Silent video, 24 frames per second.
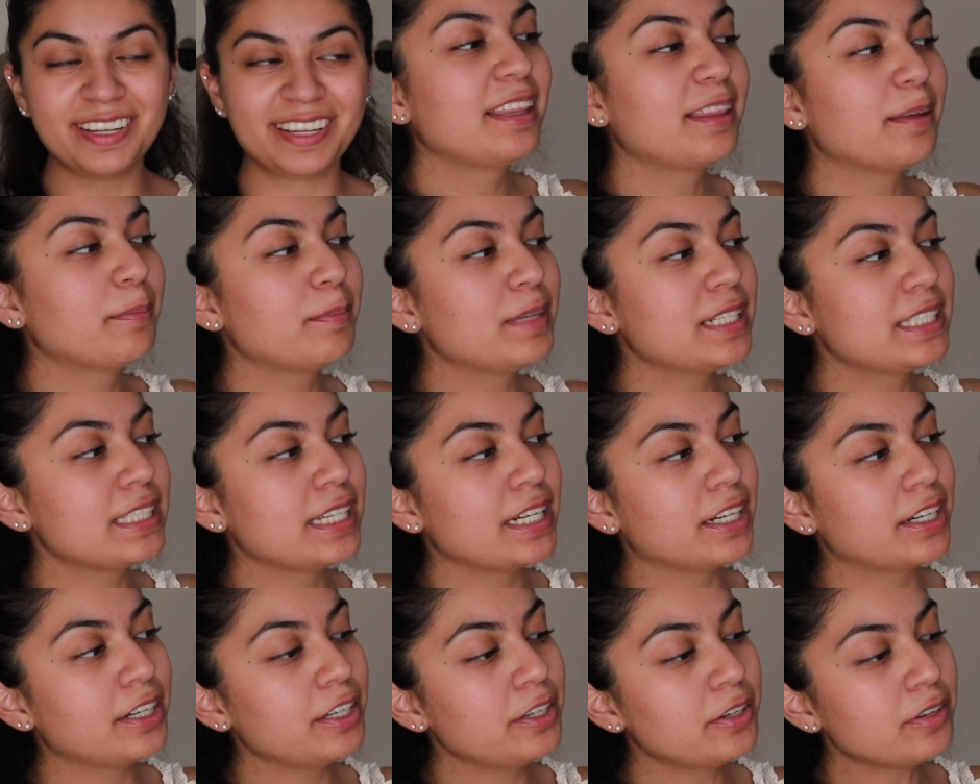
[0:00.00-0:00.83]
The
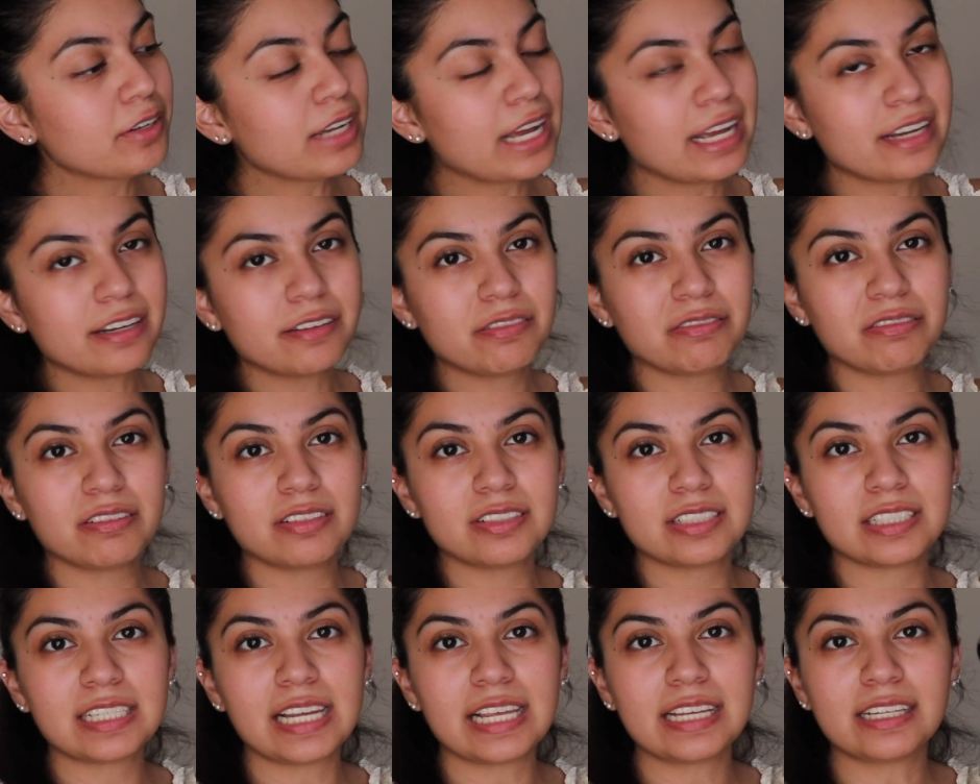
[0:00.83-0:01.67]
material kind of
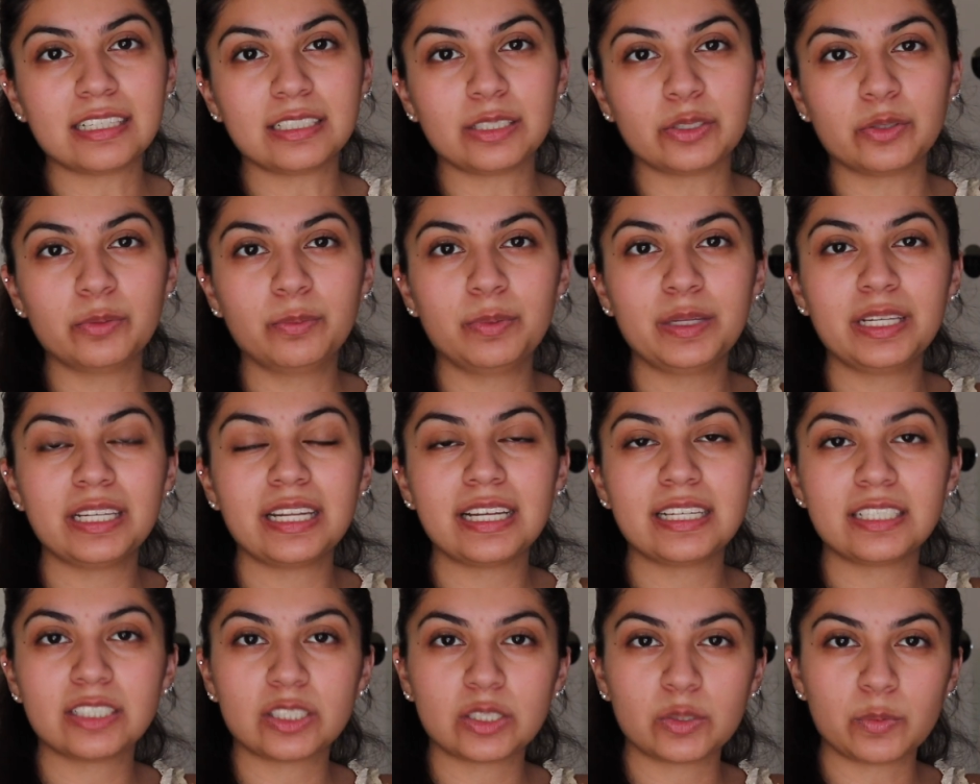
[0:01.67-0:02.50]
feels like a little bit
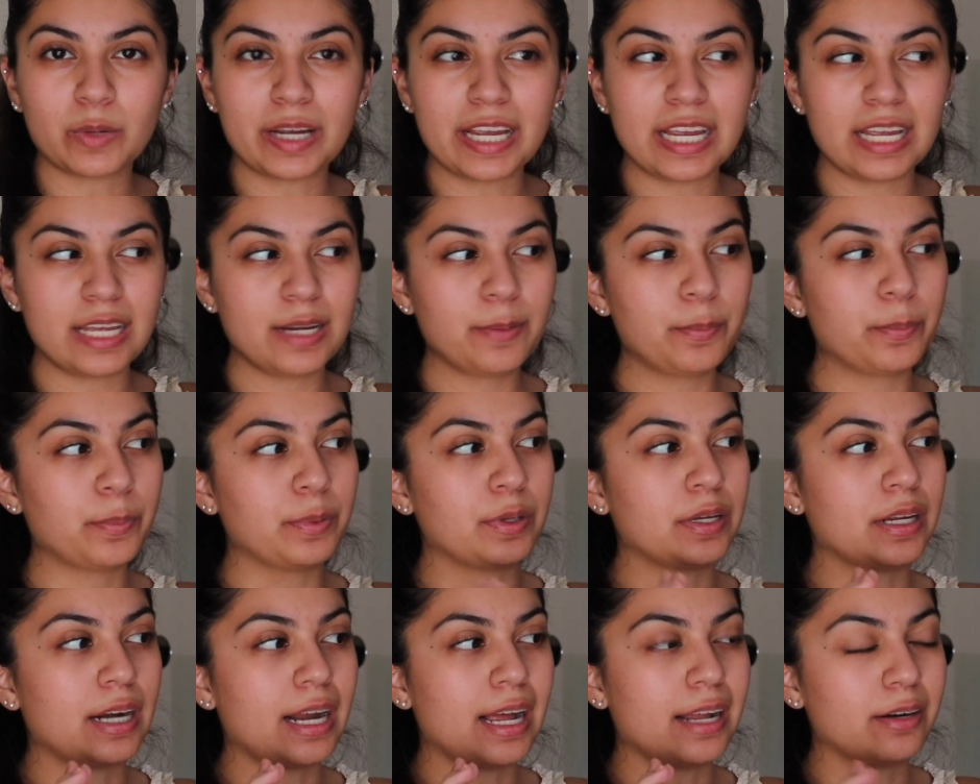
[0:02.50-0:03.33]
like suede,
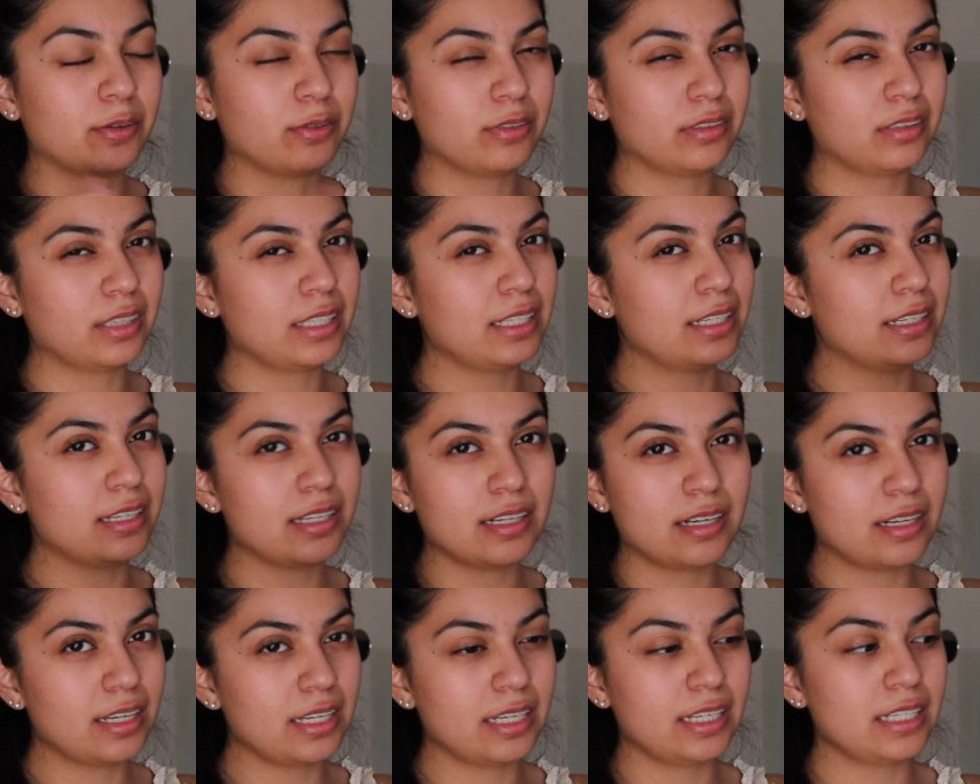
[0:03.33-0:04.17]
but I don't think
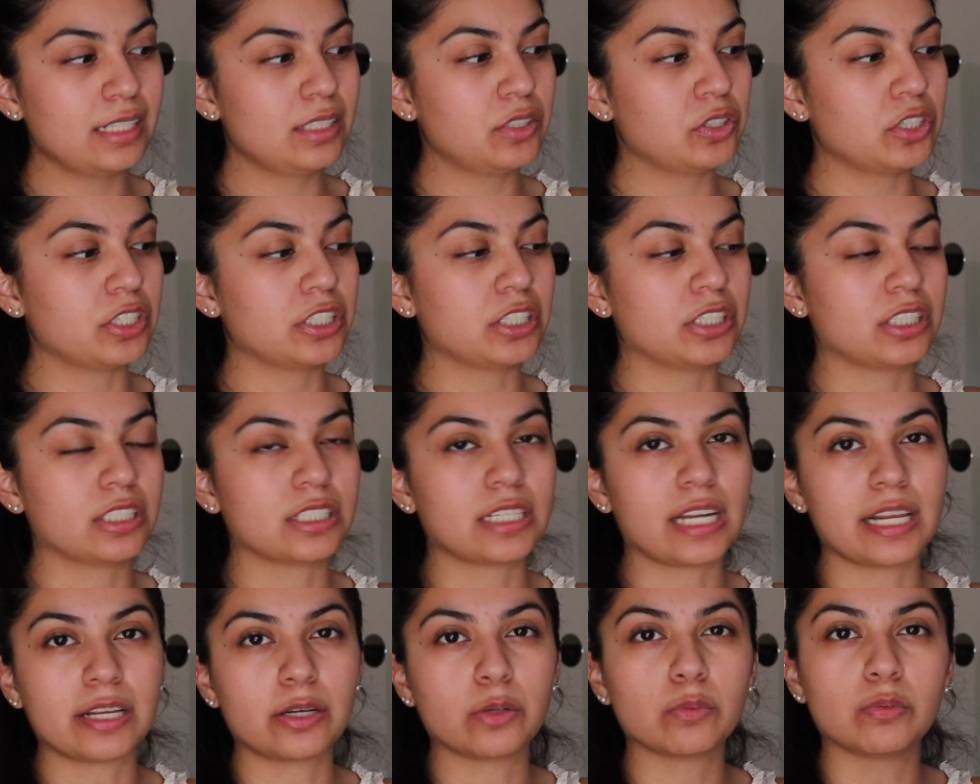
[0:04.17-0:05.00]
it is. It's
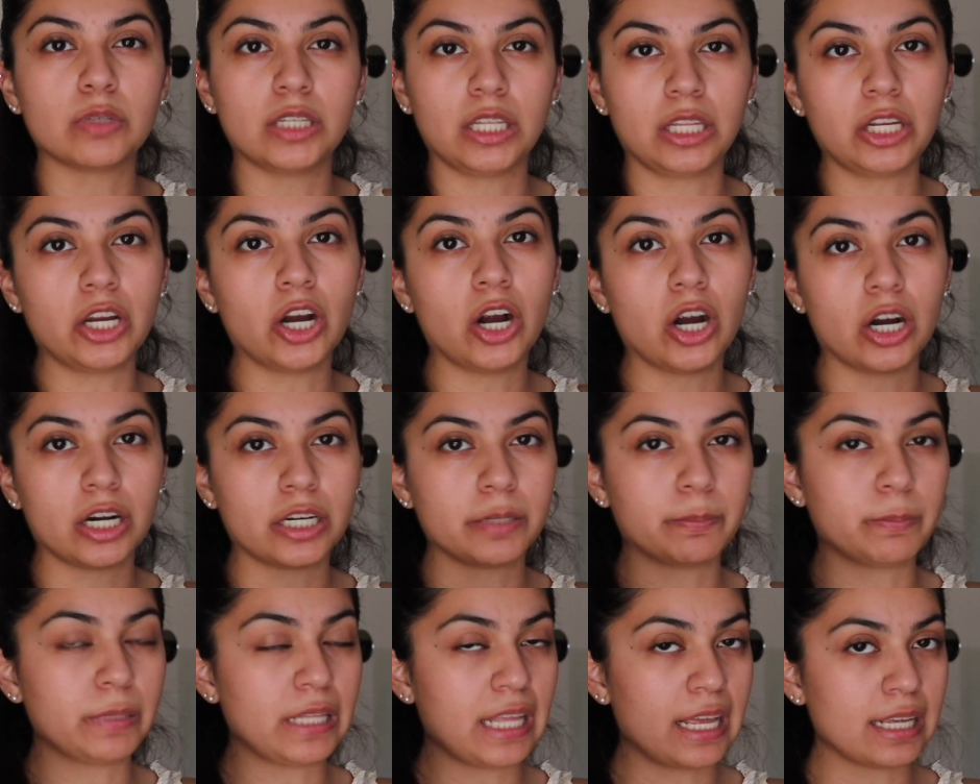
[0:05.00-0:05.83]
just like a really
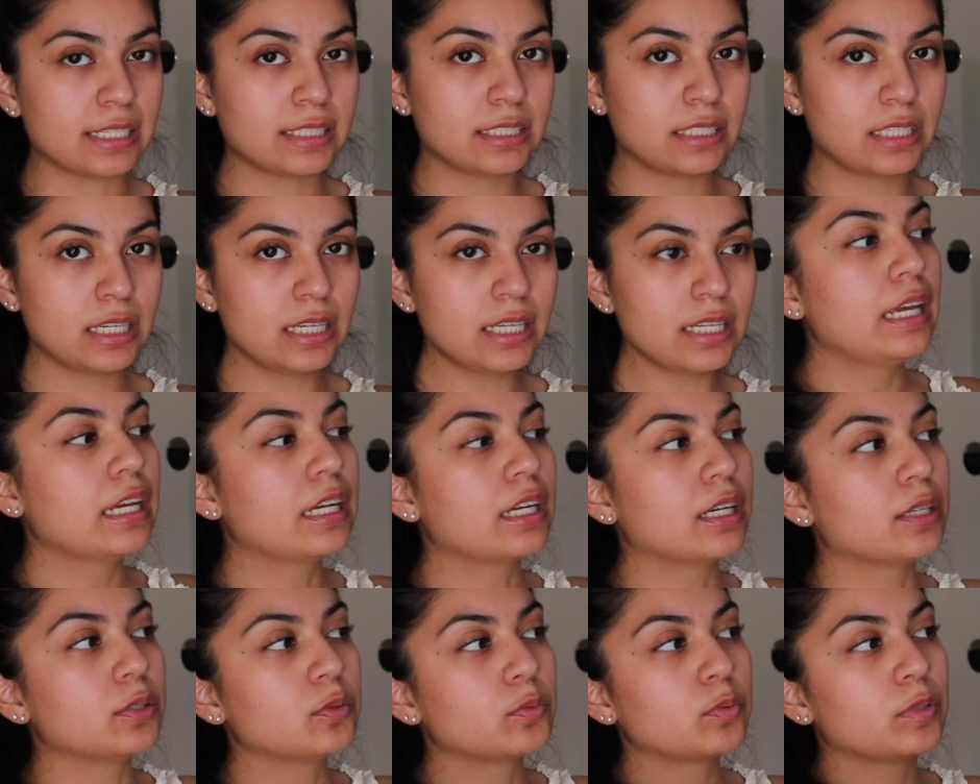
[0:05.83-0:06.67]
hard plastic. It
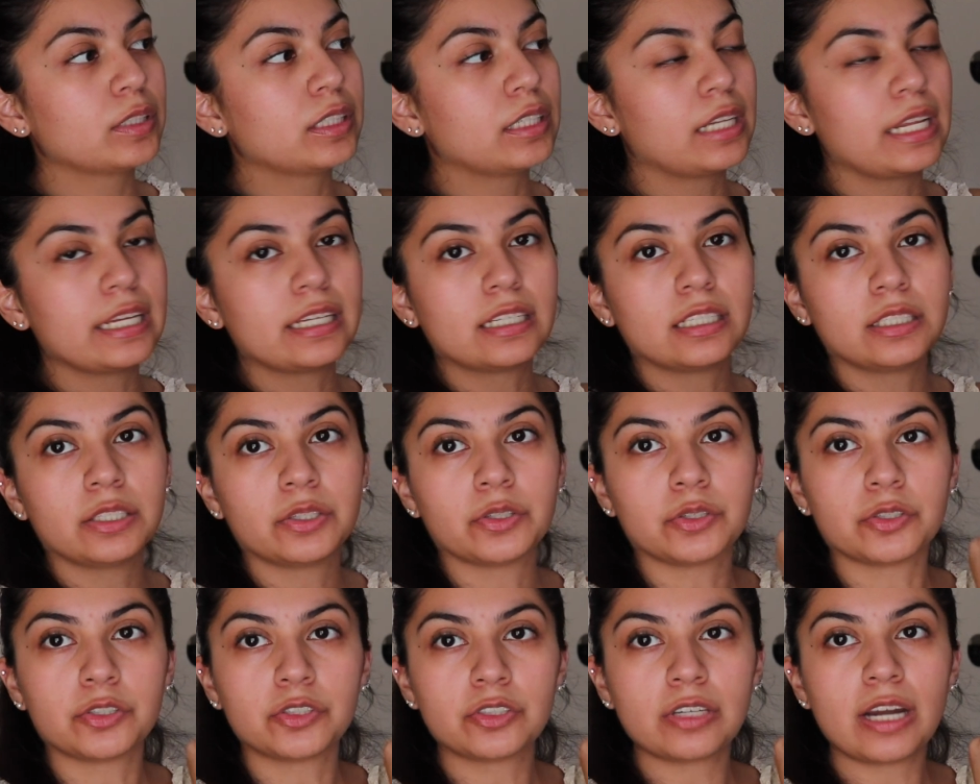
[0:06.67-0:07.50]
comes with like a
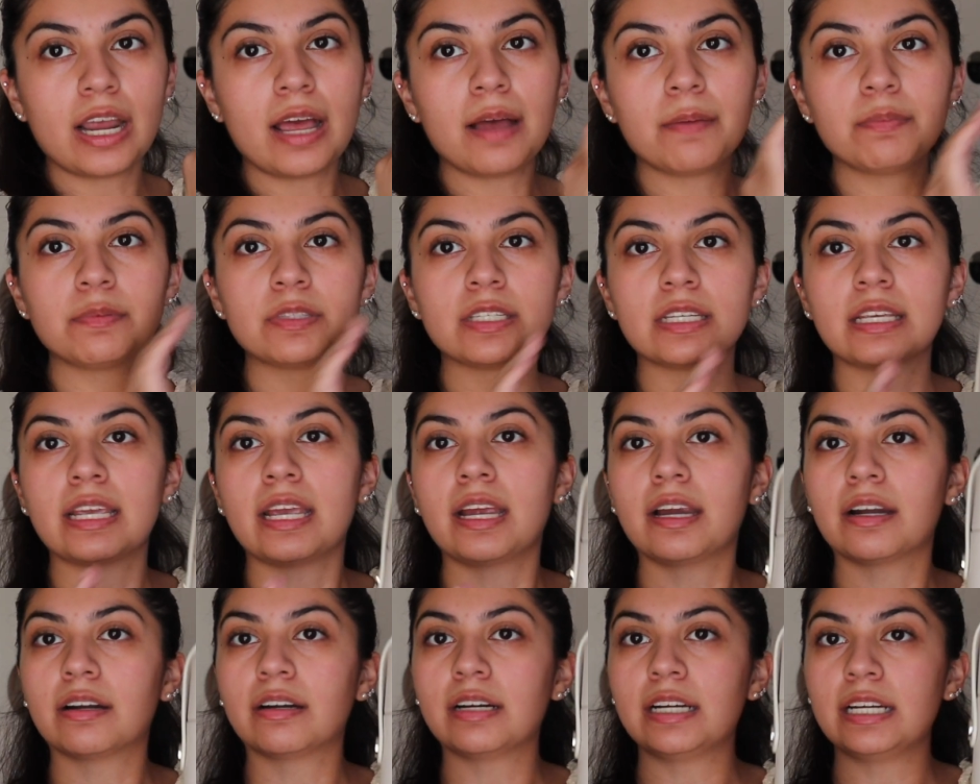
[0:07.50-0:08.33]
little strap to
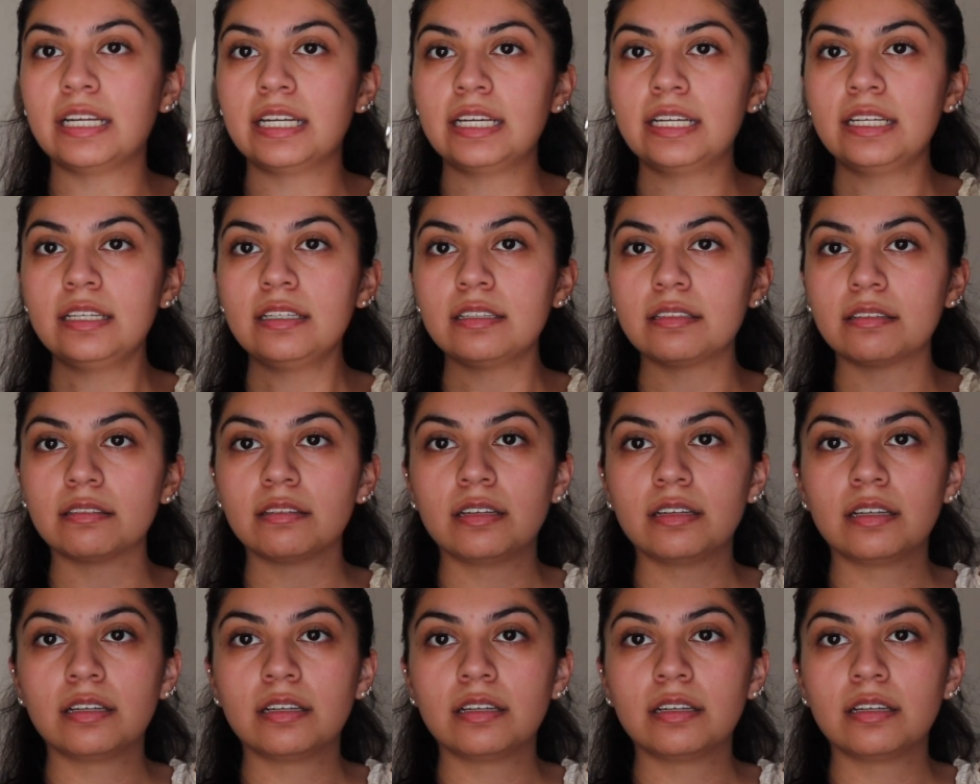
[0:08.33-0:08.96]
carry it.